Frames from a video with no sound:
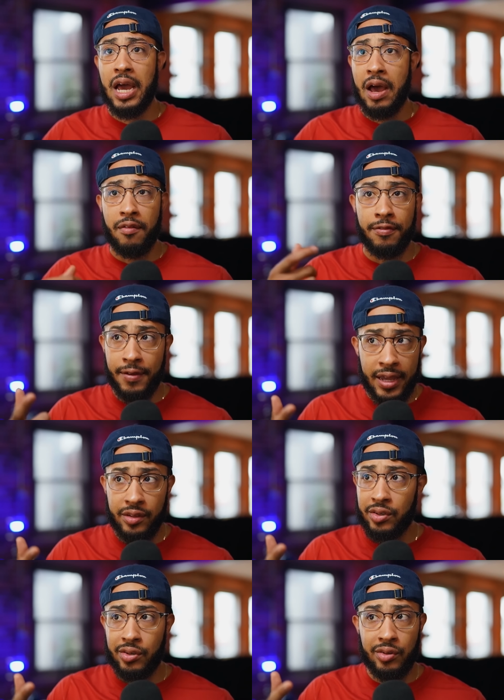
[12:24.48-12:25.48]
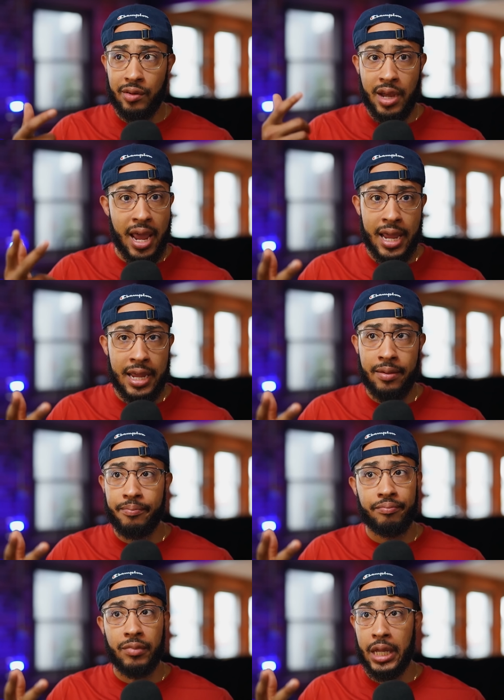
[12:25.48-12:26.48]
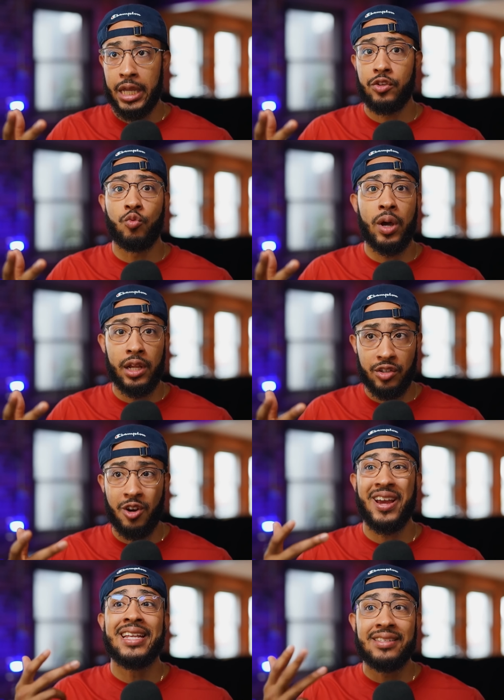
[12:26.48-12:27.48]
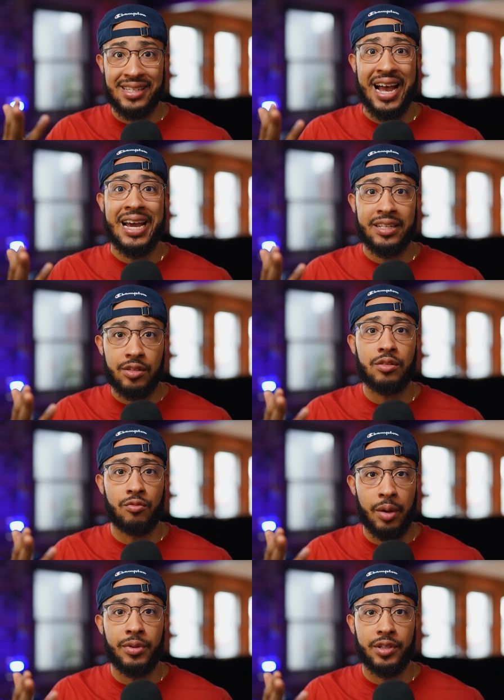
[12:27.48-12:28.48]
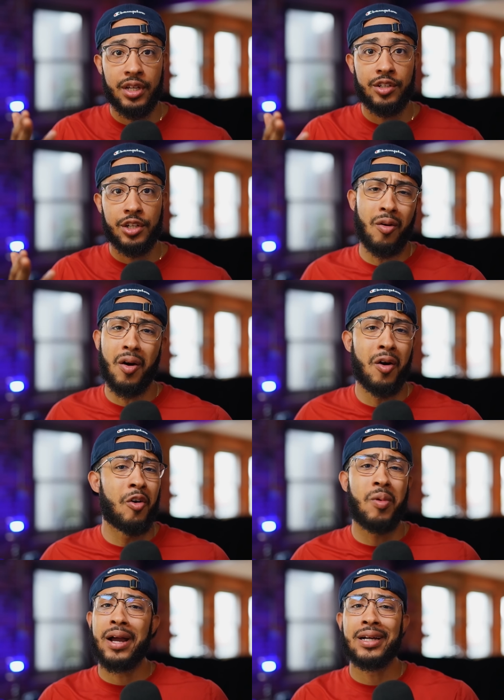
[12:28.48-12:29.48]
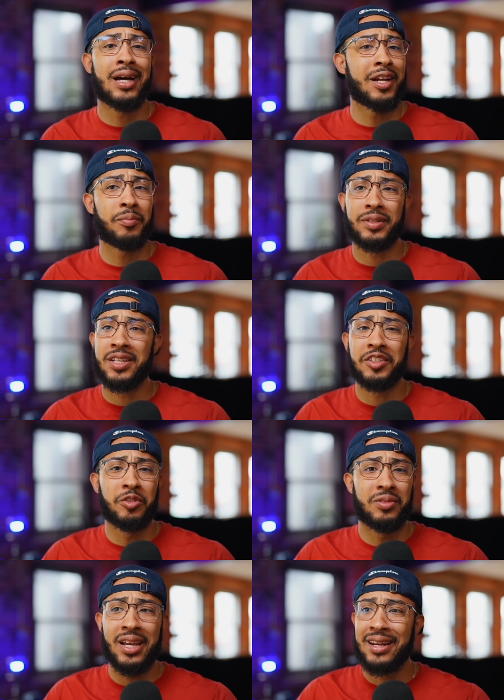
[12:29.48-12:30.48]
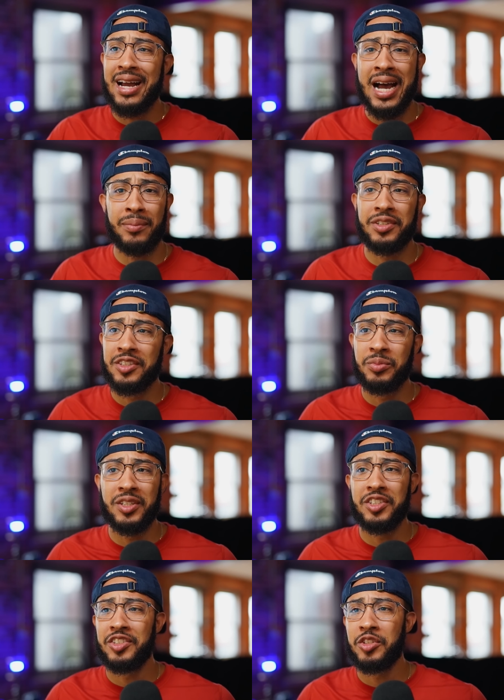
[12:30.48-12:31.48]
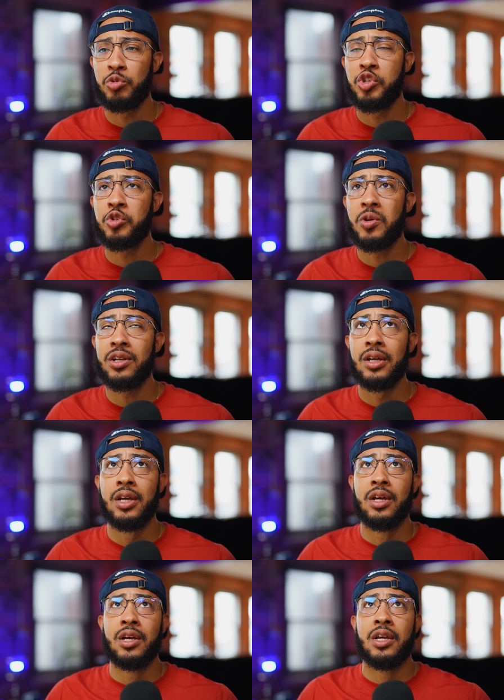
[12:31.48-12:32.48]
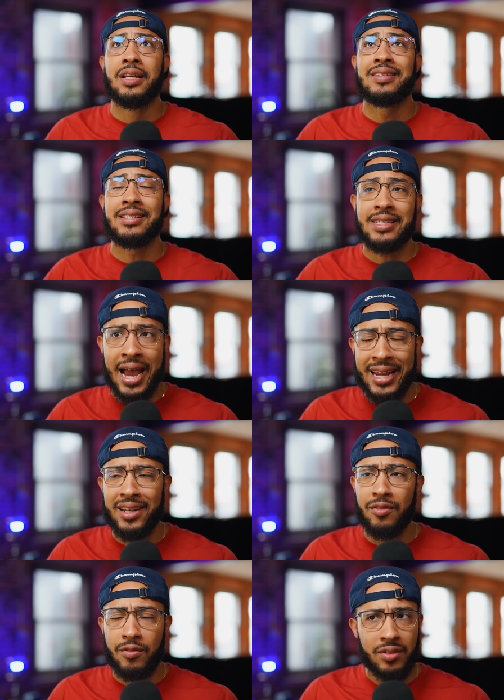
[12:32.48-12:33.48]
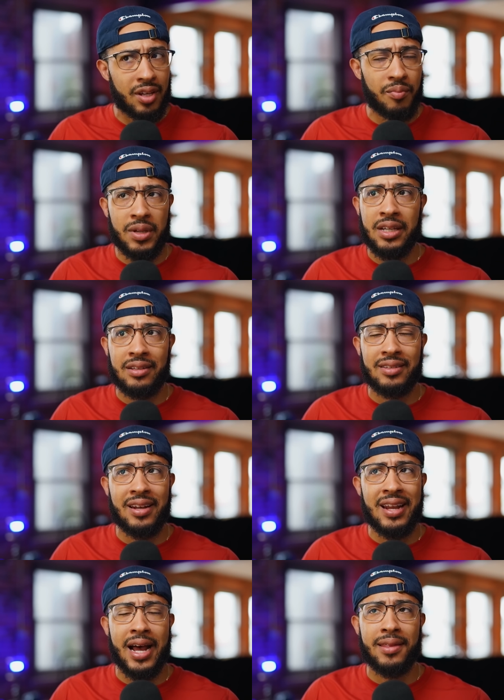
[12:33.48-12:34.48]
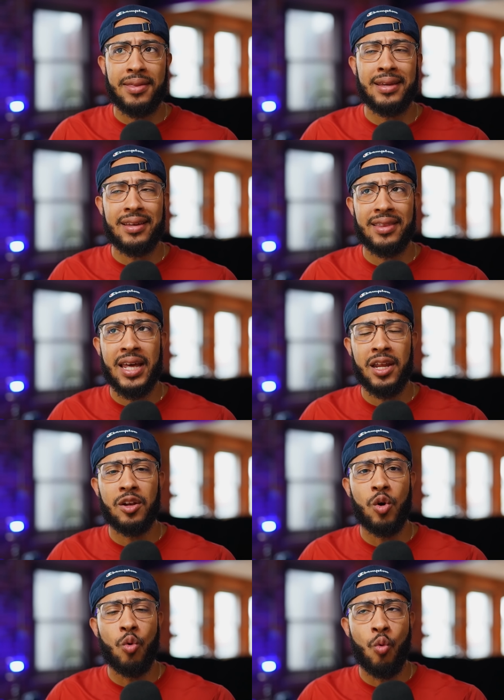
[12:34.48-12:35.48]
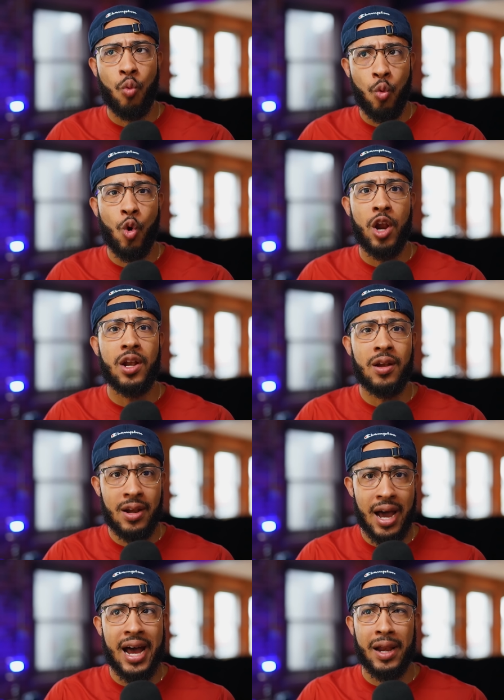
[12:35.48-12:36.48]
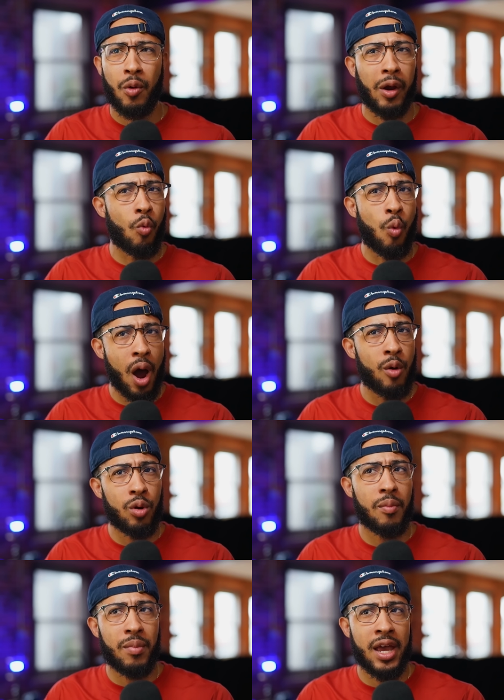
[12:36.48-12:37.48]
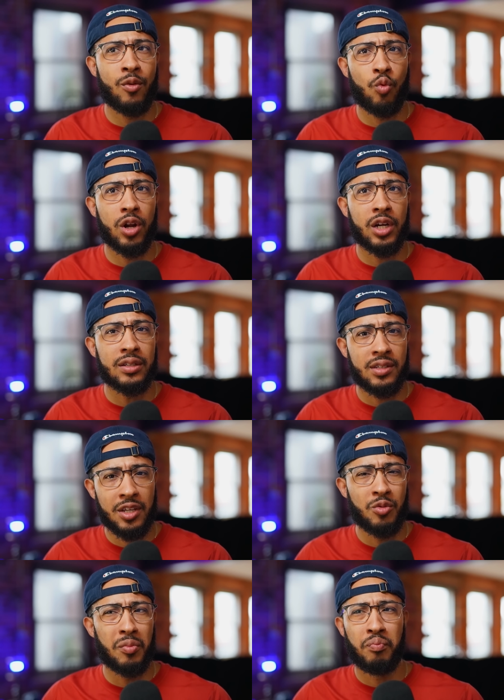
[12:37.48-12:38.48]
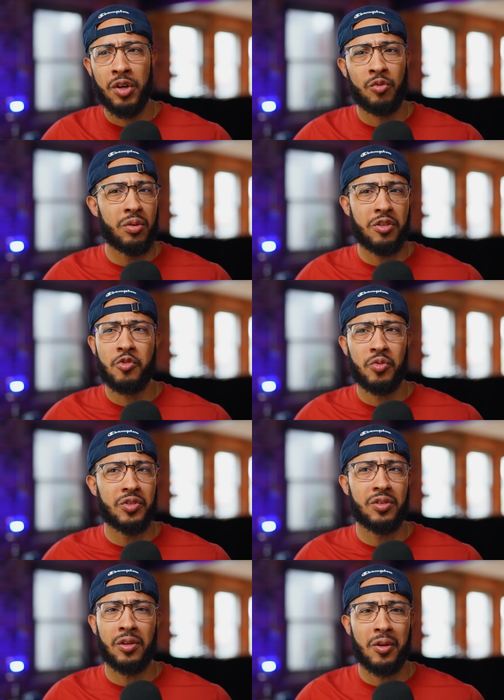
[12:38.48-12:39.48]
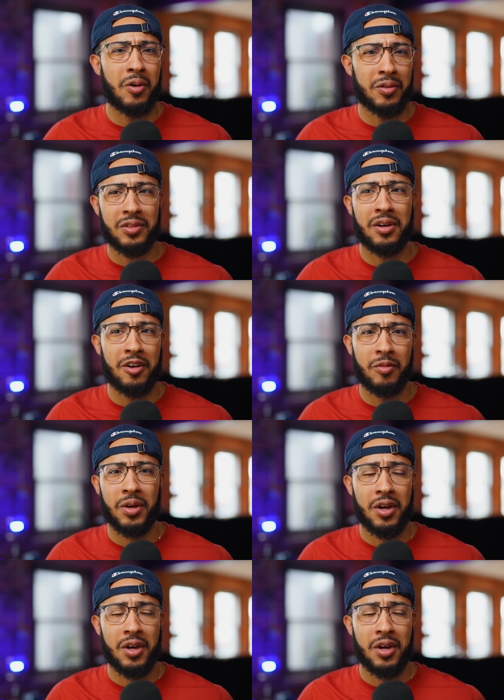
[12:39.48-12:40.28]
face, name, as well as her insides reputation. All while cutting potential dating options, but it's just so short sighted to me to not think that it would not. Like, why would a man want to continue to build with you into the long term?